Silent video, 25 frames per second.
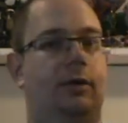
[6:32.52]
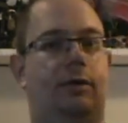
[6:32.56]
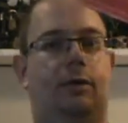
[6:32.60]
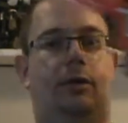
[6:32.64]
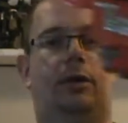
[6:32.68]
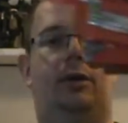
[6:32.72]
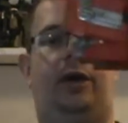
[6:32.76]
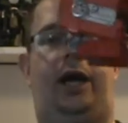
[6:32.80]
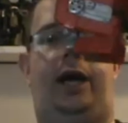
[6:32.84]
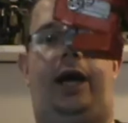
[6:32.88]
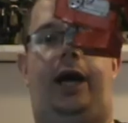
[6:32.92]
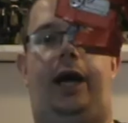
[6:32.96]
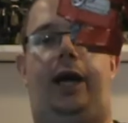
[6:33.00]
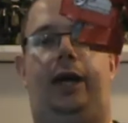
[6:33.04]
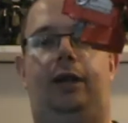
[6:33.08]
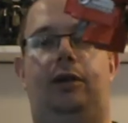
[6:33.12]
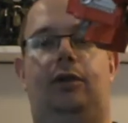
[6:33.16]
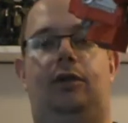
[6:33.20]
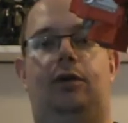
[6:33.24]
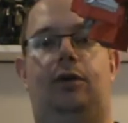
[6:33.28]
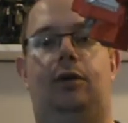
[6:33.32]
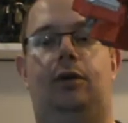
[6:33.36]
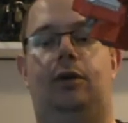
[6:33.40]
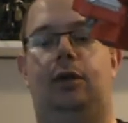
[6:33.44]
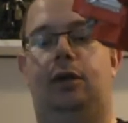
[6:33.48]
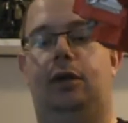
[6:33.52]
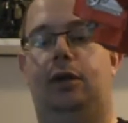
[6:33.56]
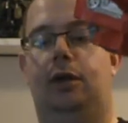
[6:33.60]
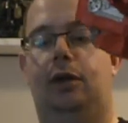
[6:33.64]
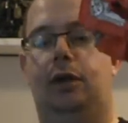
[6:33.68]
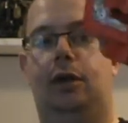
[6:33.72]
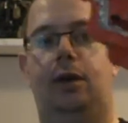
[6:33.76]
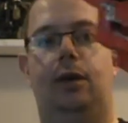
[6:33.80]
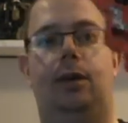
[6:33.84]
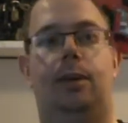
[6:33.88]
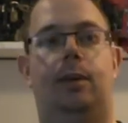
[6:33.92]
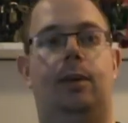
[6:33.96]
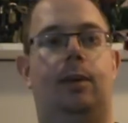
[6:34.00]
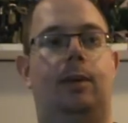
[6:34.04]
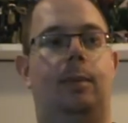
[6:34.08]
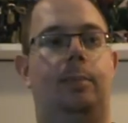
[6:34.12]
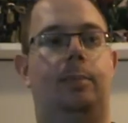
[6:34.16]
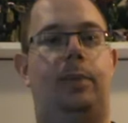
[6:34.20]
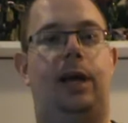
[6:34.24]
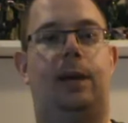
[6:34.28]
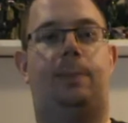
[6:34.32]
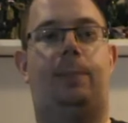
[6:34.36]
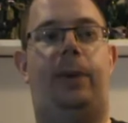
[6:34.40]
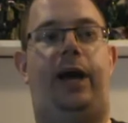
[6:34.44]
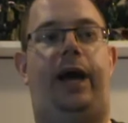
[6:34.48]
Alright,
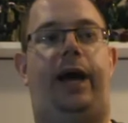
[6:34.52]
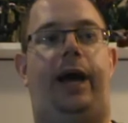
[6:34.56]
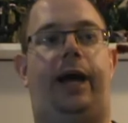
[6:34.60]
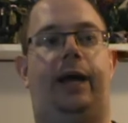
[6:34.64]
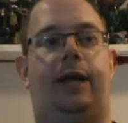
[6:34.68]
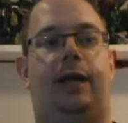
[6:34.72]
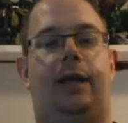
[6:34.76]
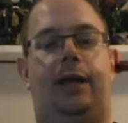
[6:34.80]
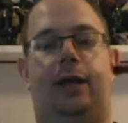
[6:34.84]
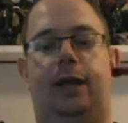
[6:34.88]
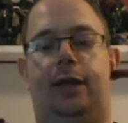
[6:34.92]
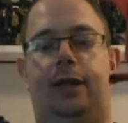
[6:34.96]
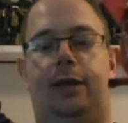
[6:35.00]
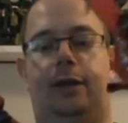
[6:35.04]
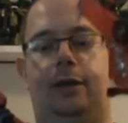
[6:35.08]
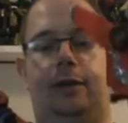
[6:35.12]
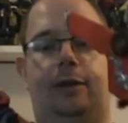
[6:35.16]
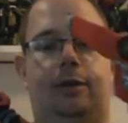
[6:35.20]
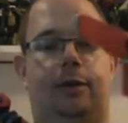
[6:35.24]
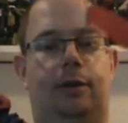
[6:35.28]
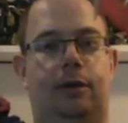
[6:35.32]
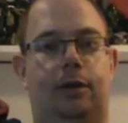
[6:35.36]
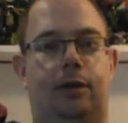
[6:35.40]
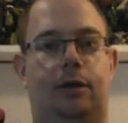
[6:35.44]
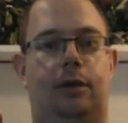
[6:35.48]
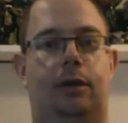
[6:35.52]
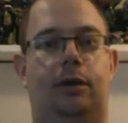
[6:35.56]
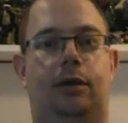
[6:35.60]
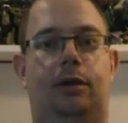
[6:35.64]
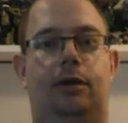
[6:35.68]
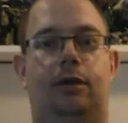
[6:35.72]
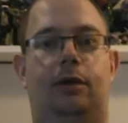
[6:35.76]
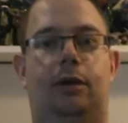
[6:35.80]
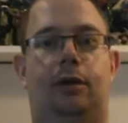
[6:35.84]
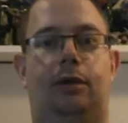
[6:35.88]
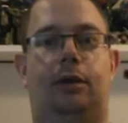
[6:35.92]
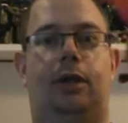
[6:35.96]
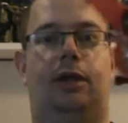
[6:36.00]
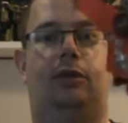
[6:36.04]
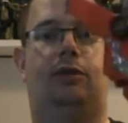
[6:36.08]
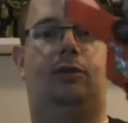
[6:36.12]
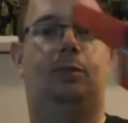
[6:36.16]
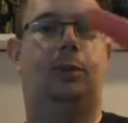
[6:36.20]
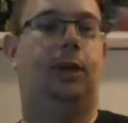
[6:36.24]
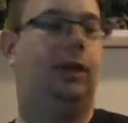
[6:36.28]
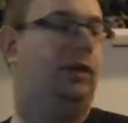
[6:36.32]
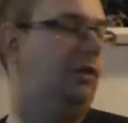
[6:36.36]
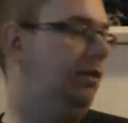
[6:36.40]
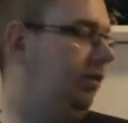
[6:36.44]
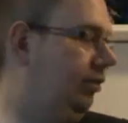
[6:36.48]
backpack. No, let's
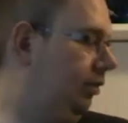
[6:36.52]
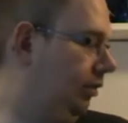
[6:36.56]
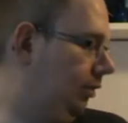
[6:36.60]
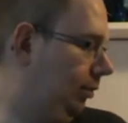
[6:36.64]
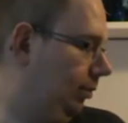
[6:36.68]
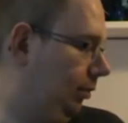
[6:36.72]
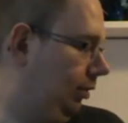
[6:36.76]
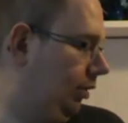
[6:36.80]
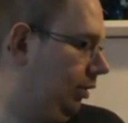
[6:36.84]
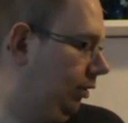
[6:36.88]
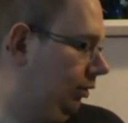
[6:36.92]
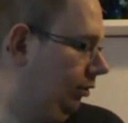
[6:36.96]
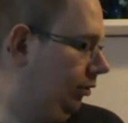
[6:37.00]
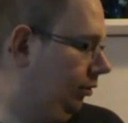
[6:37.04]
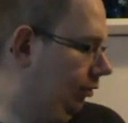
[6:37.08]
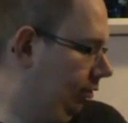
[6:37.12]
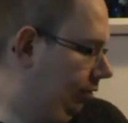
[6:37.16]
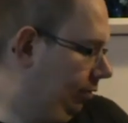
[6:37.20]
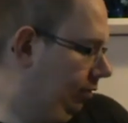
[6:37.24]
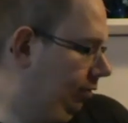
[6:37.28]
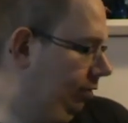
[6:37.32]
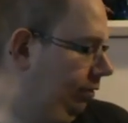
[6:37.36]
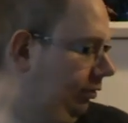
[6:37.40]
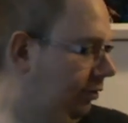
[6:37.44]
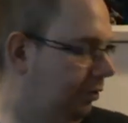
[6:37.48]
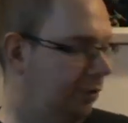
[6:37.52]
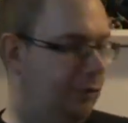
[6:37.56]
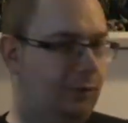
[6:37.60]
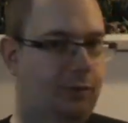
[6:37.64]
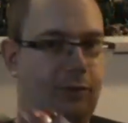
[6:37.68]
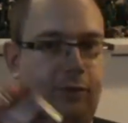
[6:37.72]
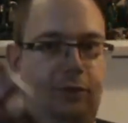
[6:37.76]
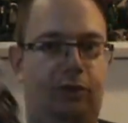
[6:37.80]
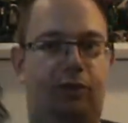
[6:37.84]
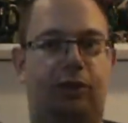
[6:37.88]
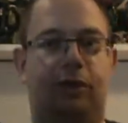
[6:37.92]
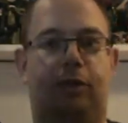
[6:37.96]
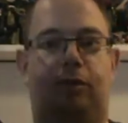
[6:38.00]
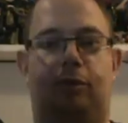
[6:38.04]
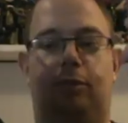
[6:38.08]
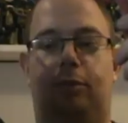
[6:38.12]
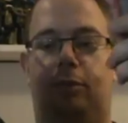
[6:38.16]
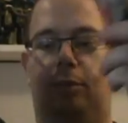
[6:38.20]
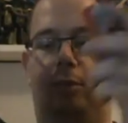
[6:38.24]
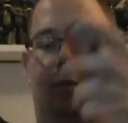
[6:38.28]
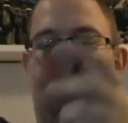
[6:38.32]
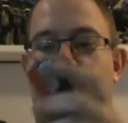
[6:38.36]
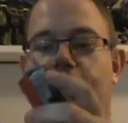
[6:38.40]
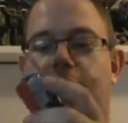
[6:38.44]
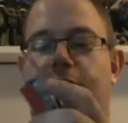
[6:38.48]
wait. First this,
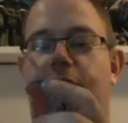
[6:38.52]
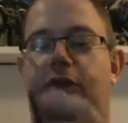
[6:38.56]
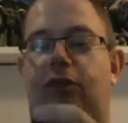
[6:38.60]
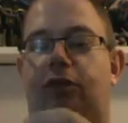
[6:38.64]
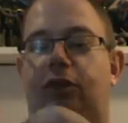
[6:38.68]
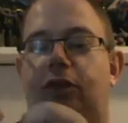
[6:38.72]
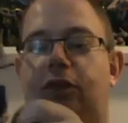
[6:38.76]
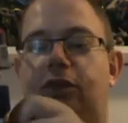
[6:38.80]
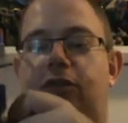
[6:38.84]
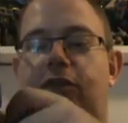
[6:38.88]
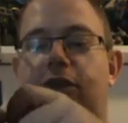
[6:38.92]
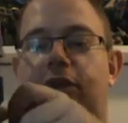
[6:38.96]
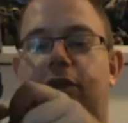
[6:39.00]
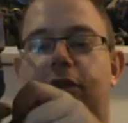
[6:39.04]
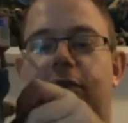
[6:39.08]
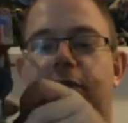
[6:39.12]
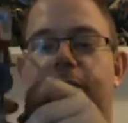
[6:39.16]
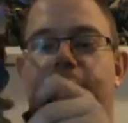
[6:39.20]
because that's easier.